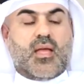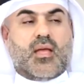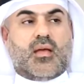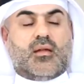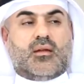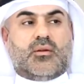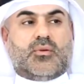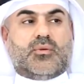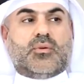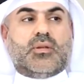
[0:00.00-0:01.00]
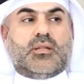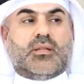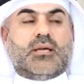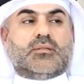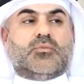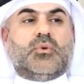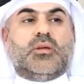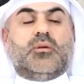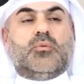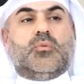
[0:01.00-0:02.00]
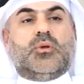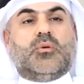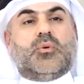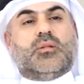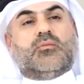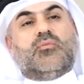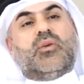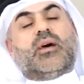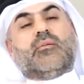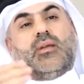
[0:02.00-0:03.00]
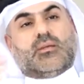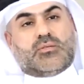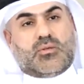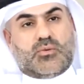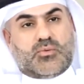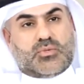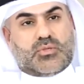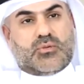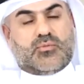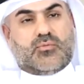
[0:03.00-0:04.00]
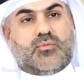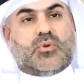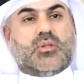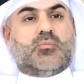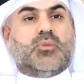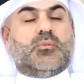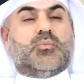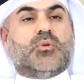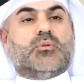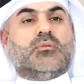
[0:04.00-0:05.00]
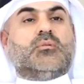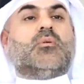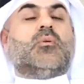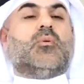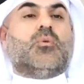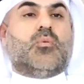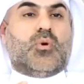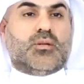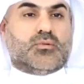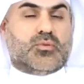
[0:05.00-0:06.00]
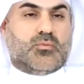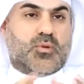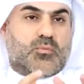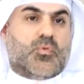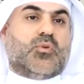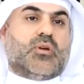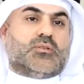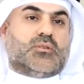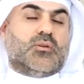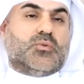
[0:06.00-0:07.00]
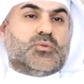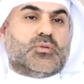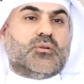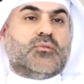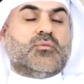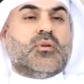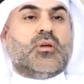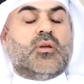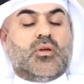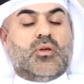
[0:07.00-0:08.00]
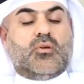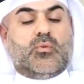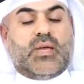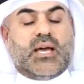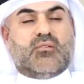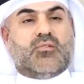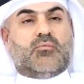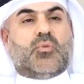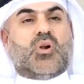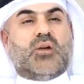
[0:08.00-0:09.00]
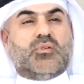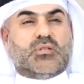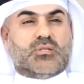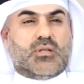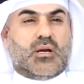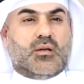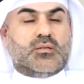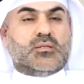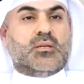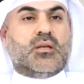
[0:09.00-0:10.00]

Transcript: And not only that, we went very exclusive for the people who wants to be more exclusive. We have a private slides